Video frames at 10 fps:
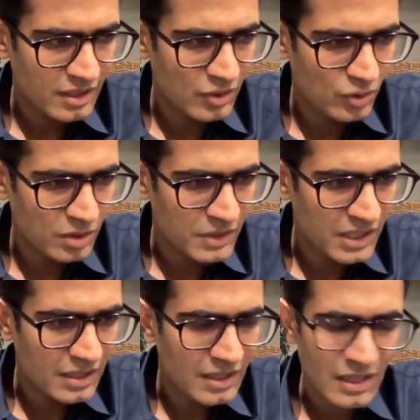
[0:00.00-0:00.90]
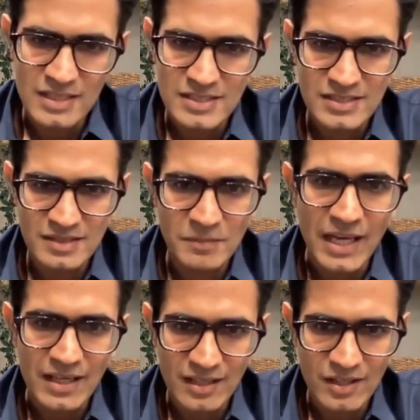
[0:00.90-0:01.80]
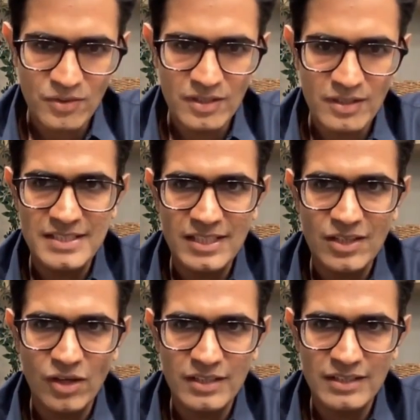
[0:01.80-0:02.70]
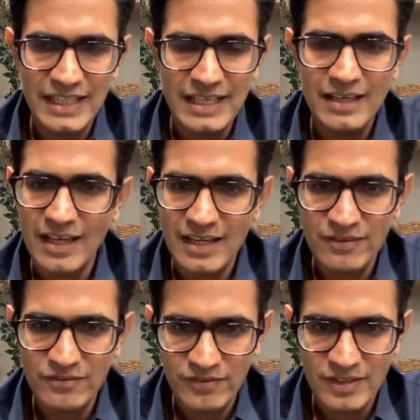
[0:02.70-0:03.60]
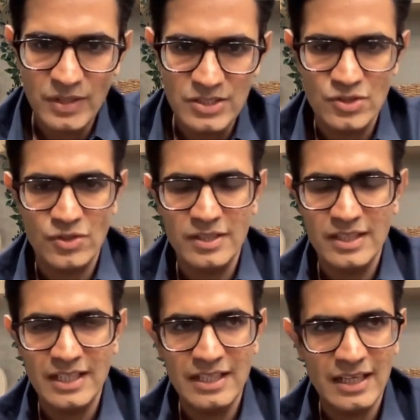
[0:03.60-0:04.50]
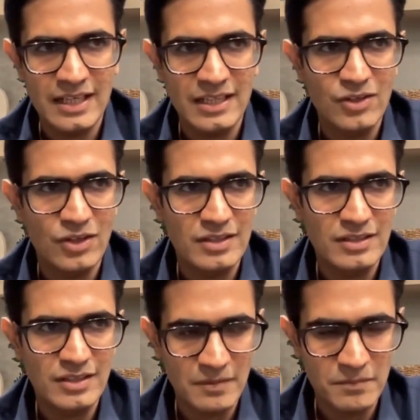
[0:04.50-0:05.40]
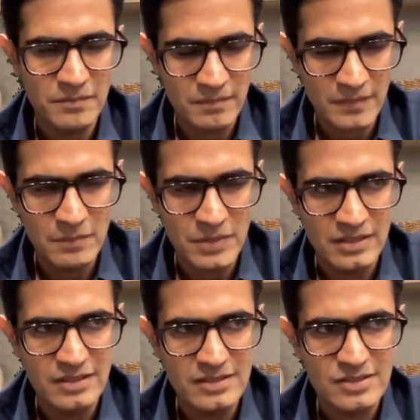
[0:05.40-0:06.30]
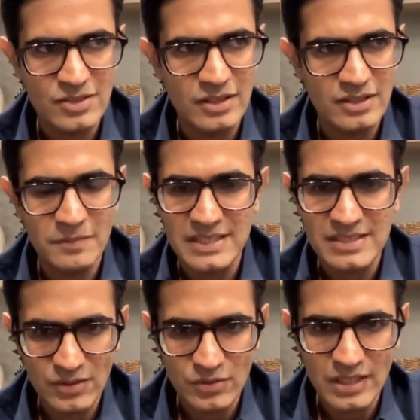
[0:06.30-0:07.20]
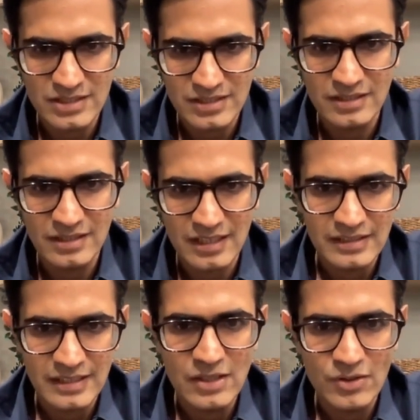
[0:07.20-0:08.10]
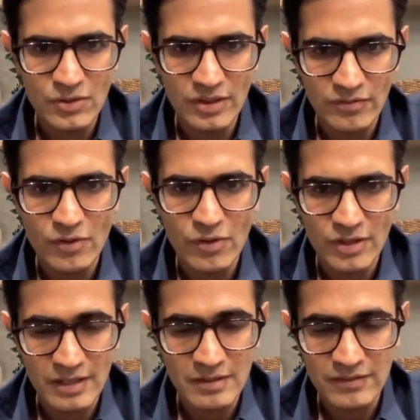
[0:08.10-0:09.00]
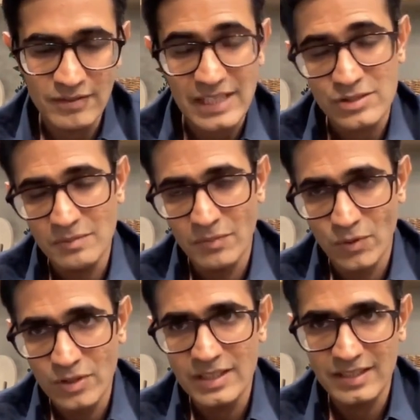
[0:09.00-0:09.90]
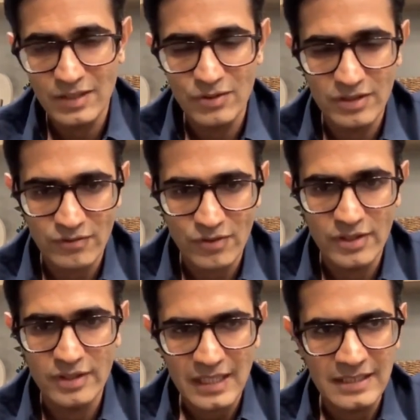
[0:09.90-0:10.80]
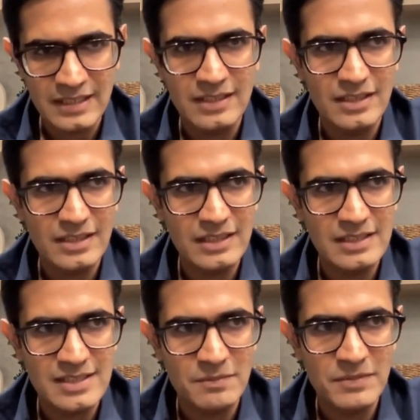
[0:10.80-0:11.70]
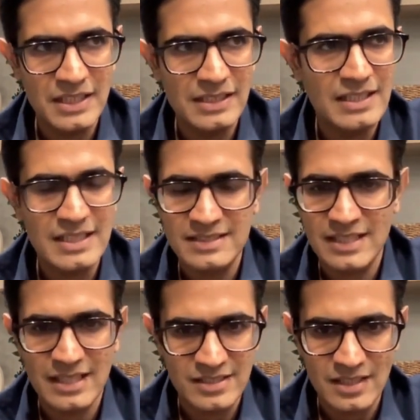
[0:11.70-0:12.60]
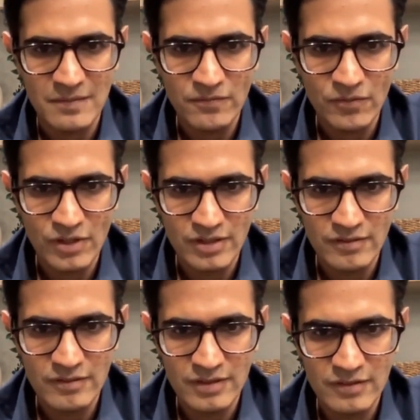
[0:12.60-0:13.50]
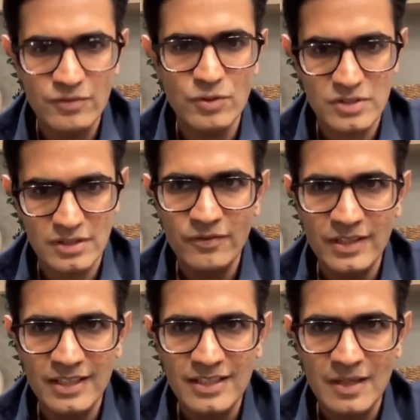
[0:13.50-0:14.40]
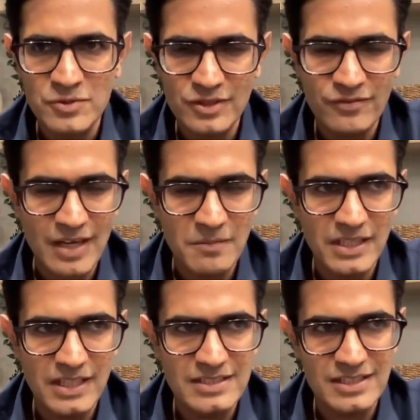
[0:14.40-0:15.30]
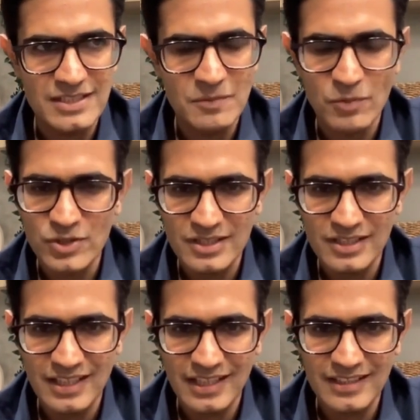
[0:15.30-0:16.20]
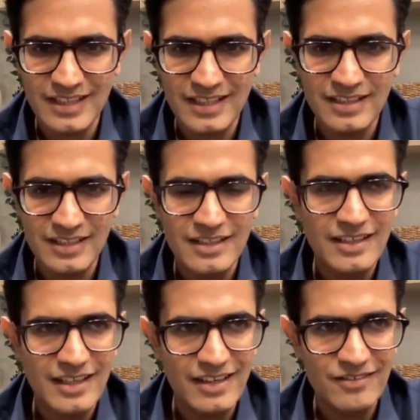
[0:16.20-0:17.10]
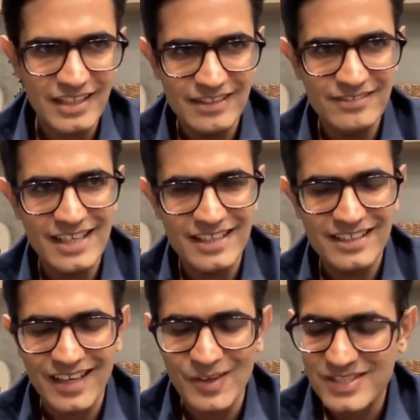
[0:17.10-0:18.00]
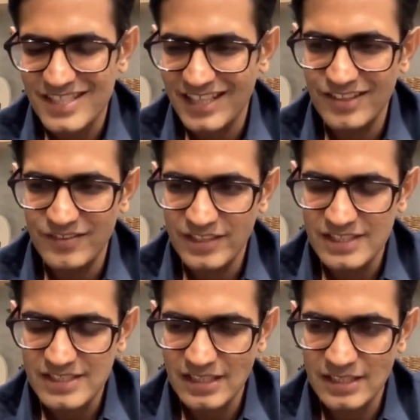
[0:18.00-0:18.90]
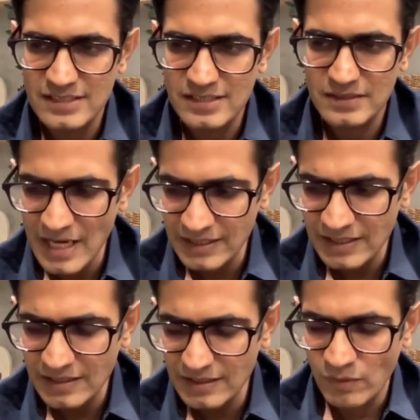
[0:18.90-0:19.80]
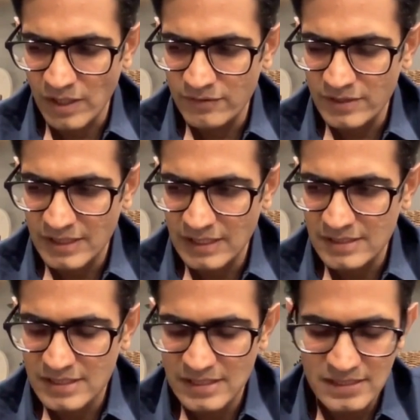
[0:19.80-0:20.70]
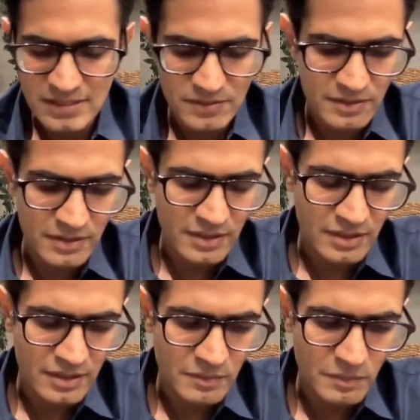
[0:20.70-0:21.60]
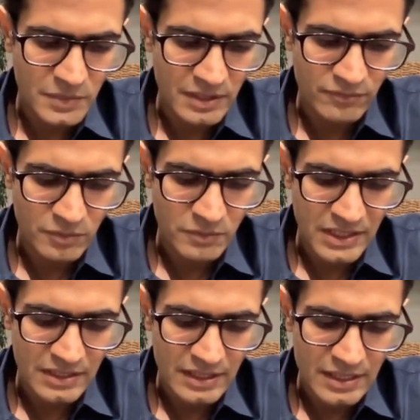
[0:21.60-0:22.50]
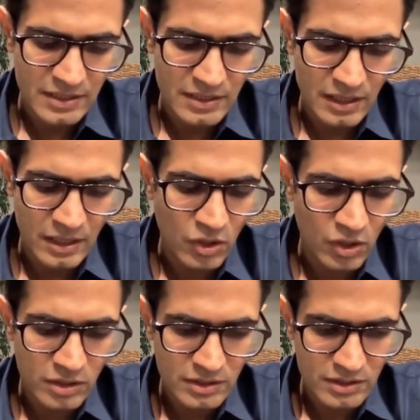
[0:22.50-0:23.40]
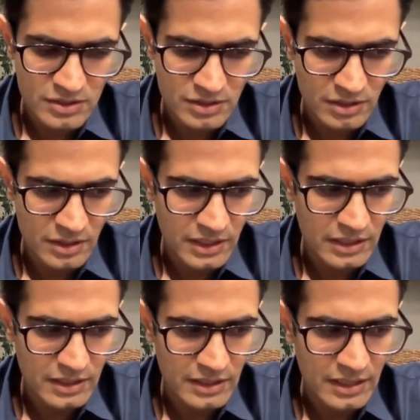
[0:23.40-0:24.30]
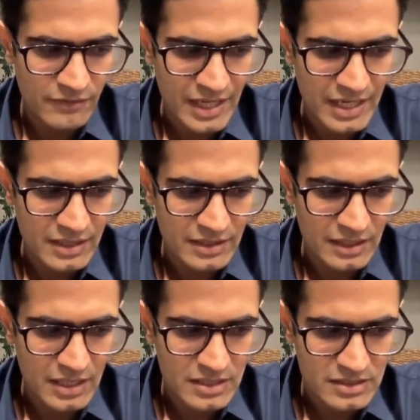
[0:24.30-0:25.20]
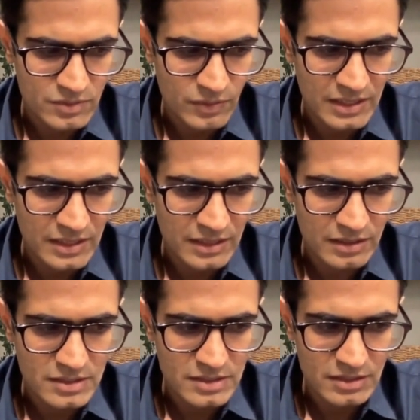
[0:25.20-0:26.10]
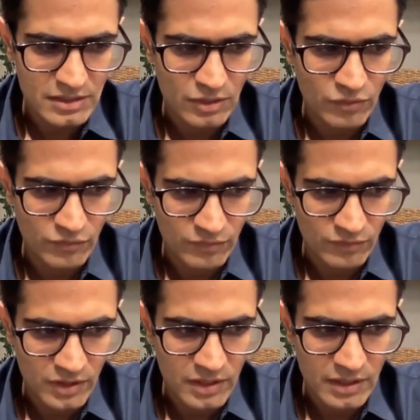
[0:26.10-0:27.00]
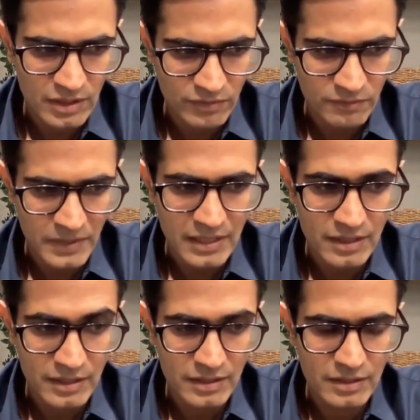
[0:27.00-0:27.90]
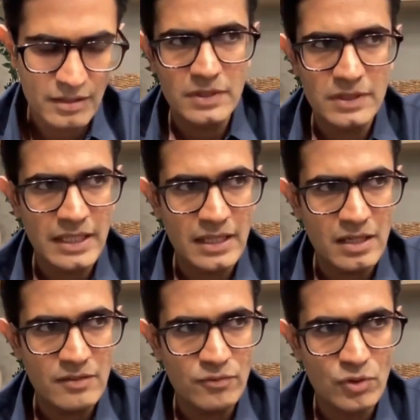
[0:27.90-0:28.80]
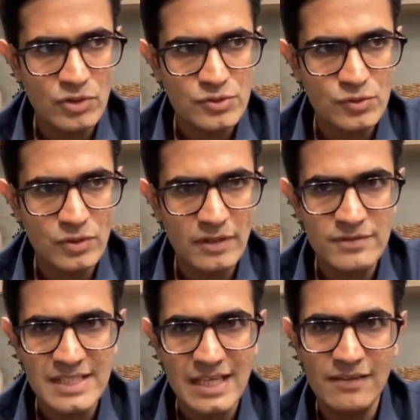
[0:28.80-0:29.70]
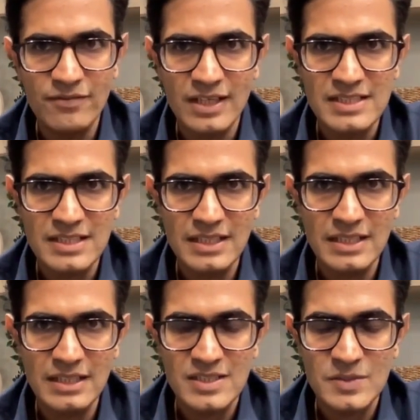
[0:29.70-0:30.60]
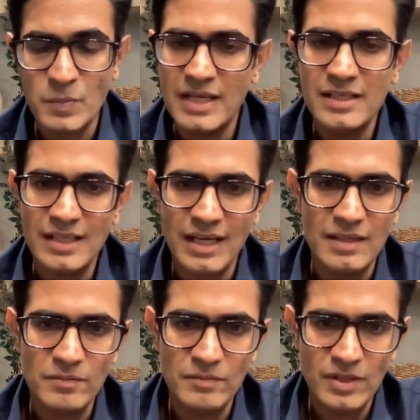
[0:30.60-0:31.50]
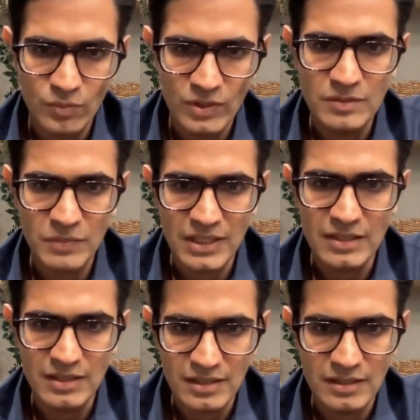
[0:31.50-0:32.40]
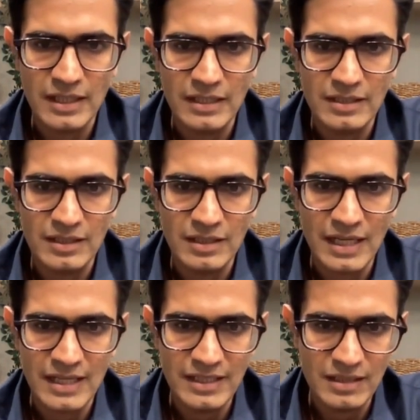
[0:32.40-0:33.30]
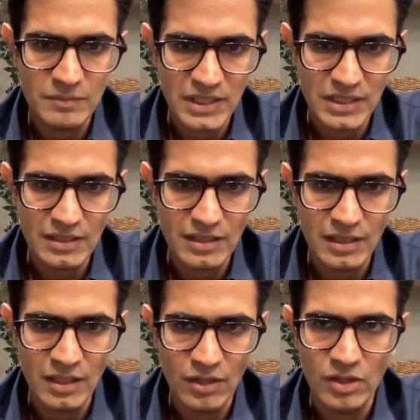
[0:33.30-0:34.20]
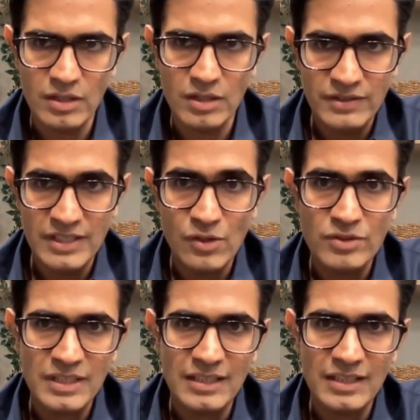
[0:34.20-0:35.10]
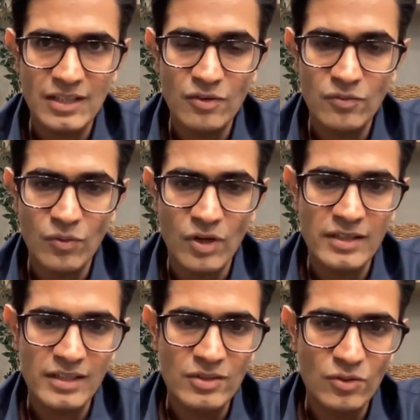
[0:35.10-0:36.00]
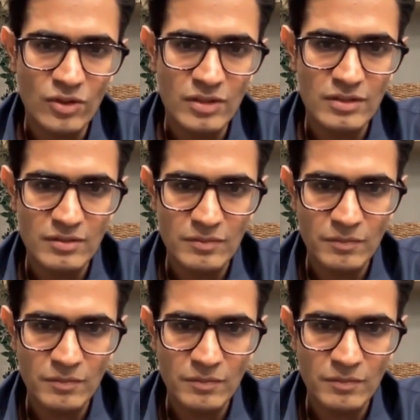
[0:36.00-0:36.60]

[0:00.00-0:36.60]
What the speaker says: a lower middle class background, basing on their life to ensure that I got and my brothers got the best education that they could afford, and even actually more than they could afford, I think is something that has set us up for the future. When it comes to the family, it's such an emotional thing that I will leave that outside of this answer. I think one of the things is been for me that along the journey that I've had in the last 20 years of working of my career, there are folks who have selflessly spent time with me and guiding me along without thinking of what it could